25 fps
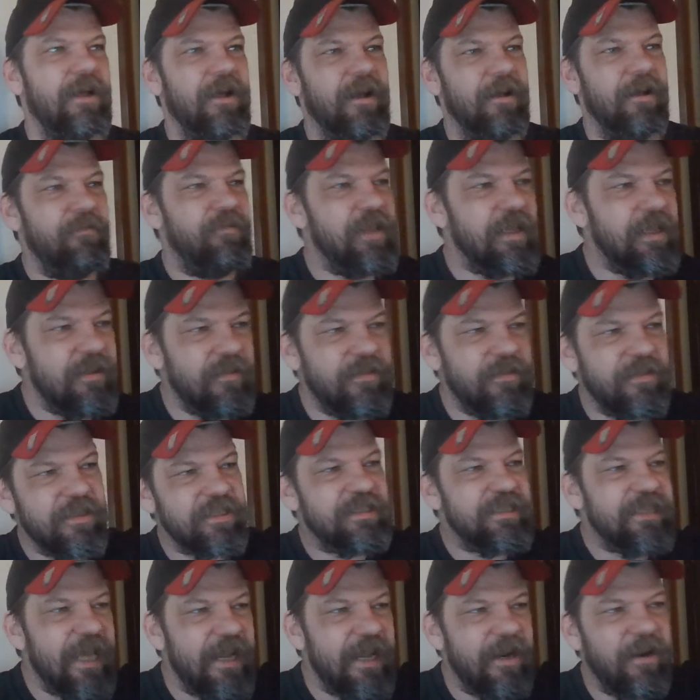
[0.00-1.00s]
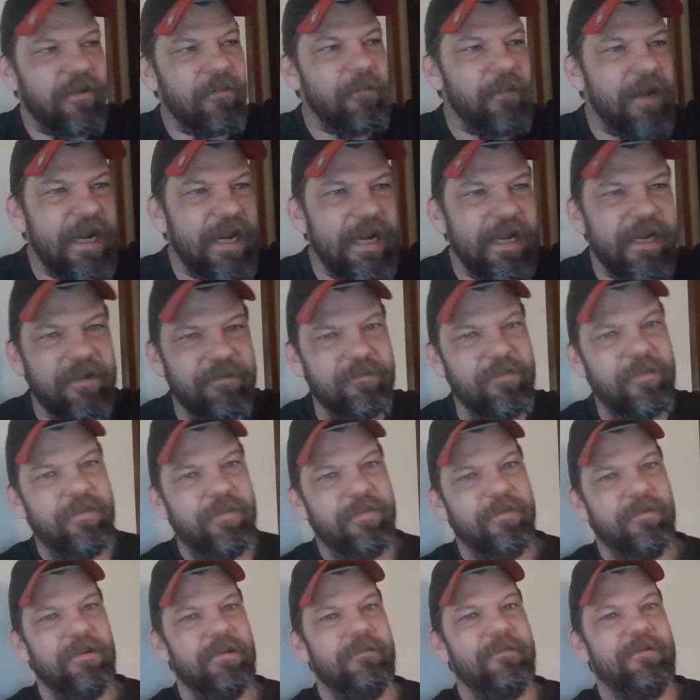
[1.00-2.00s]
of the center ring of the
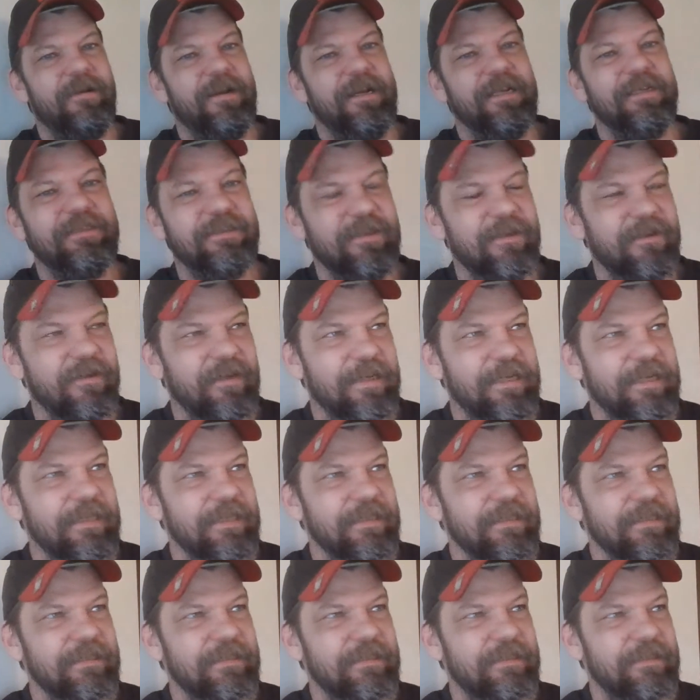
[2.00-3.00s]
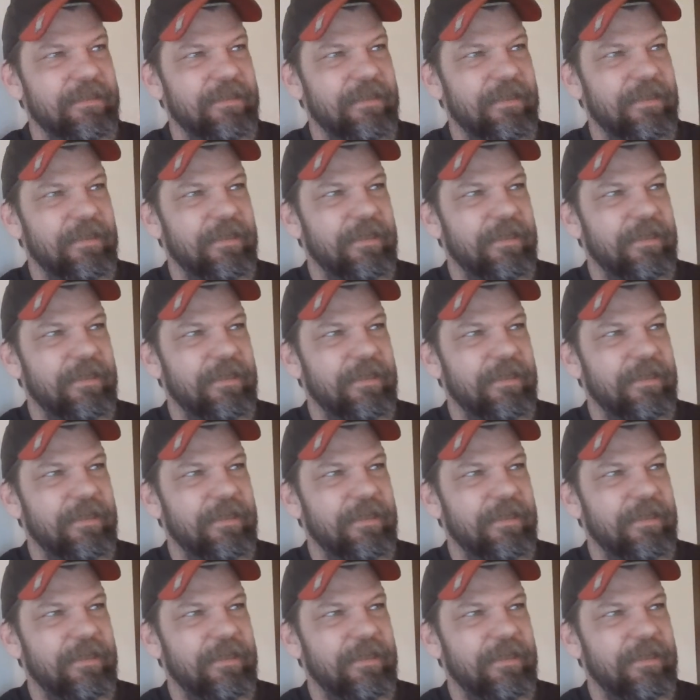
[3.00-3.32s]
three-ring circus.